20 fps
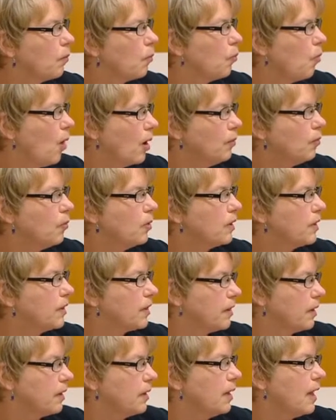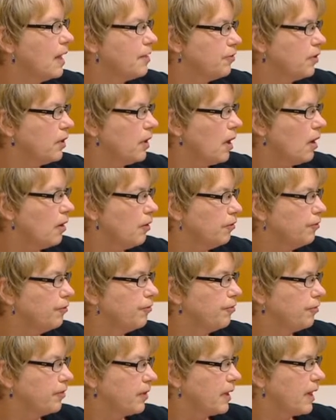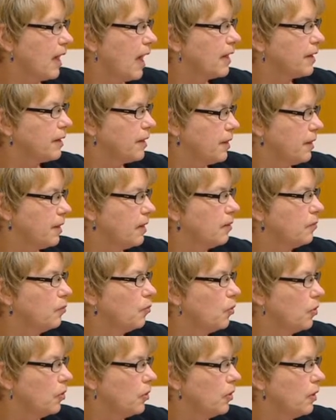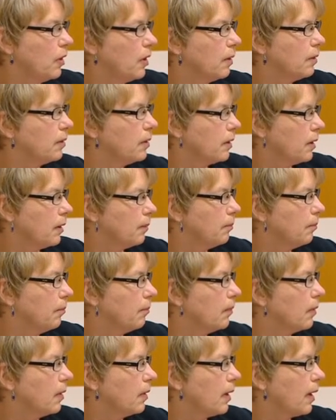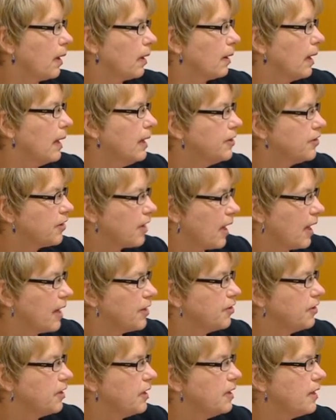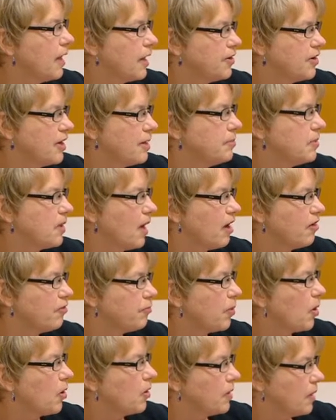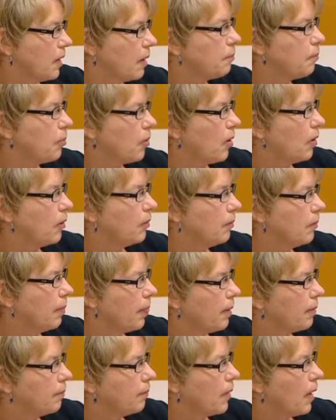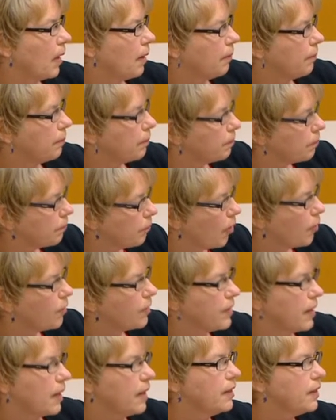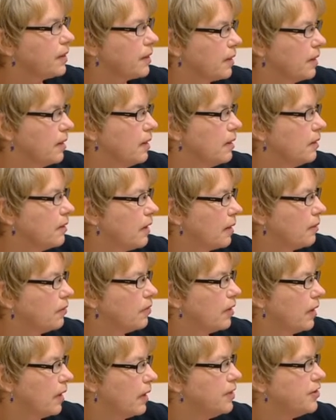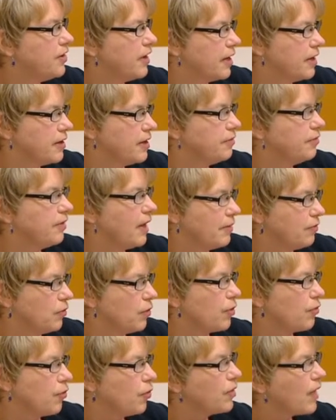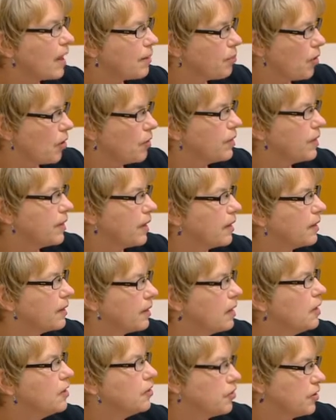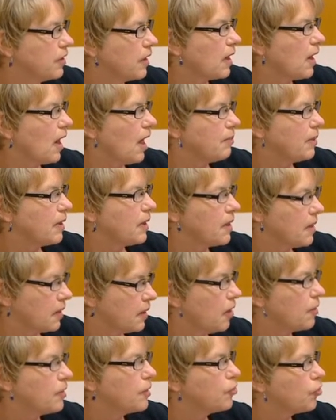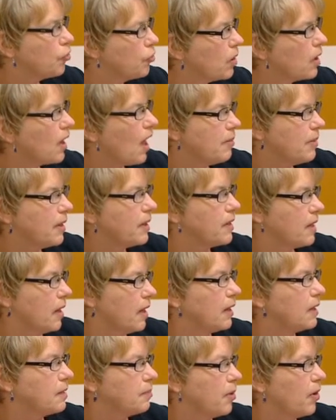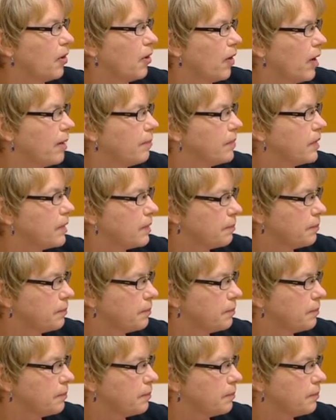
what was the level of cuts that were um, indicated in that deep dive pro pro, um, process? That the indicative level through that process to the climate, those two climate science programs.